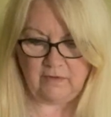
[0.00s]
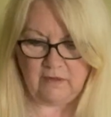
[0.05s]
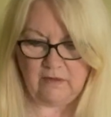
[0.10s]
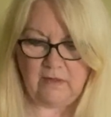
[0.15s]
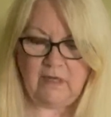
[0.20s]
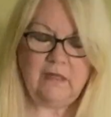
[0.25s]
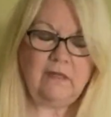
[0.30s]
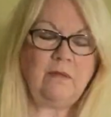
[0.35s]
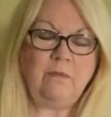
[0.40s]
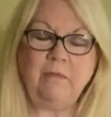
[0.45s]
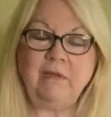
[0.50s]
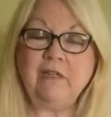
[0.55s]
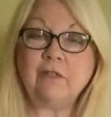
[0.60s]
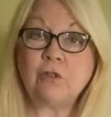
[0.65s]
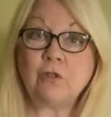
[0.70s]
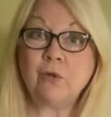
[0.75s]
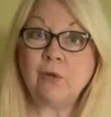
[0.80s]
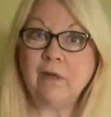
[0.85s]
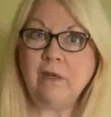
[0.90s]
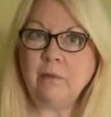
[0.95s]
That can be a
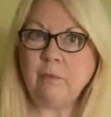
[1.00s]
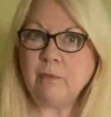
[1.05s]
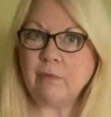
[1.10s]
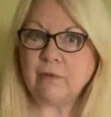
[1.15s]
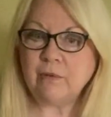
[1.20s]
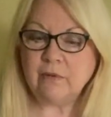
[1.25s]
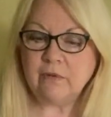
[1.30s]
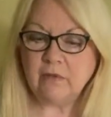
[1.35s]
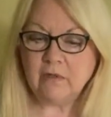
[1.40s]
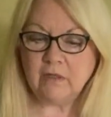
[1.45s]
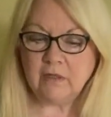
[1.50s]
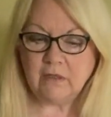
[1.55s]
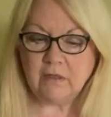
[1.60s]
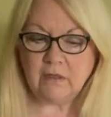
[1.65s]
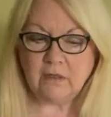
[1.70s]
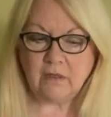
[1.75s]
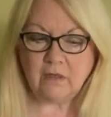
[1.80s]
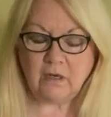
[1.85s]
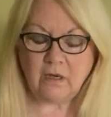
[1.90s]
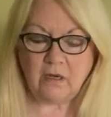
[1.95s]
trip.
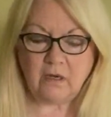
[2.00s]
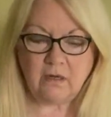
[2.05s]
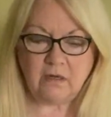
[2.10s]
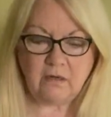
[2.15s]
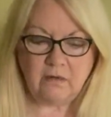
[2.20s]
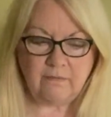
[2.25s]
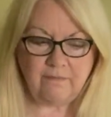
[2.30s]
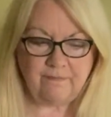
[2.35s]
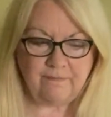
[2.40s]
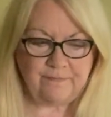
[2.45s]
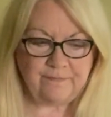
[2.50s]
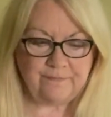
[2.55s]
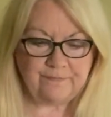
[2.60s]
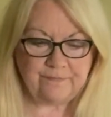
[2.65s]
Um,